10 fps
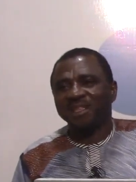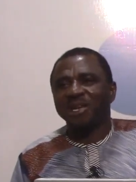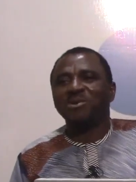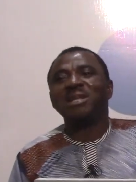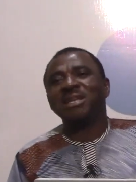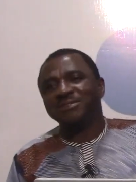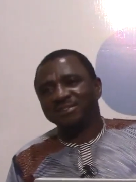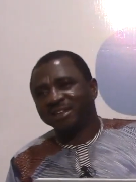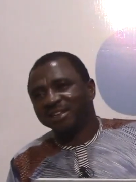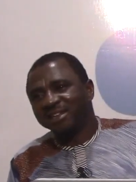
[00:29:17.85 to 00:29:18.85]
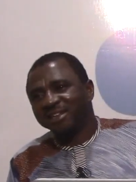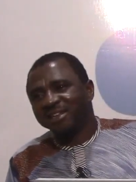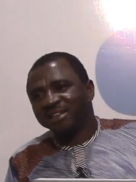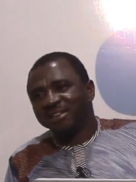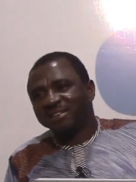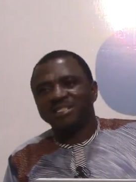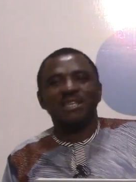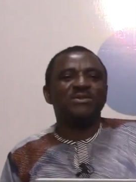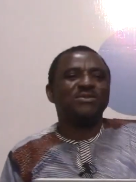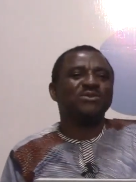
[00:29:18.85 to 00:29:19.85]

a weightlifter, 7